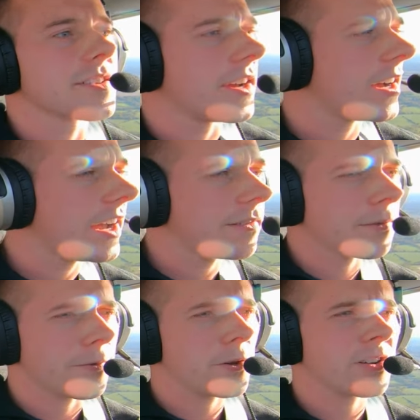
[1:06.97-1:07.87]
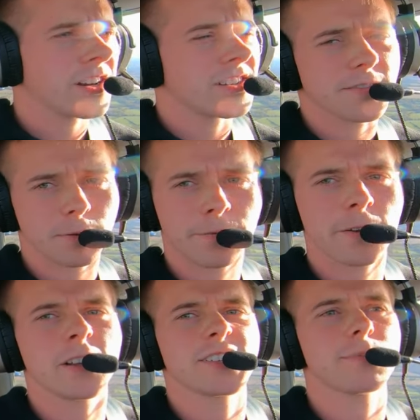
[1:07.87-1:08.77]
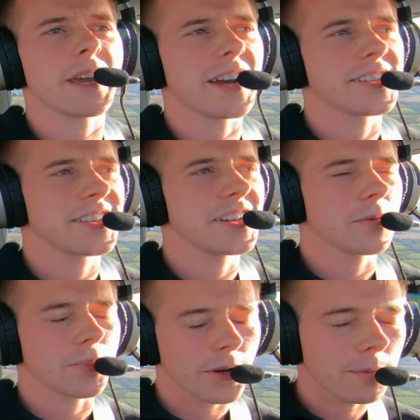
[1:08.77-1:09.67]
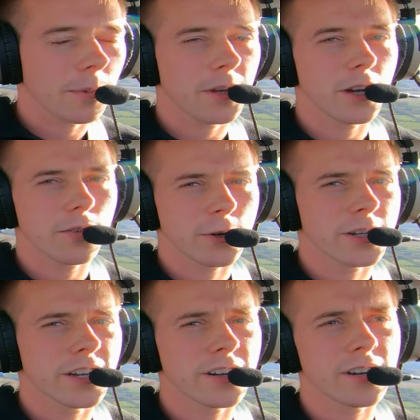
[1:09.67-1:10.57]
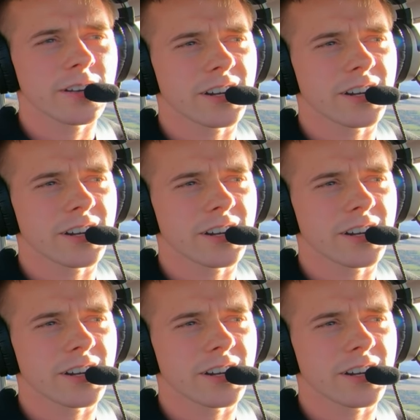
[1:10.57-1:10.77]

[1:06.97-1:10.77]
Uh, I haven't flown into Springfield as PIC in probably over a year,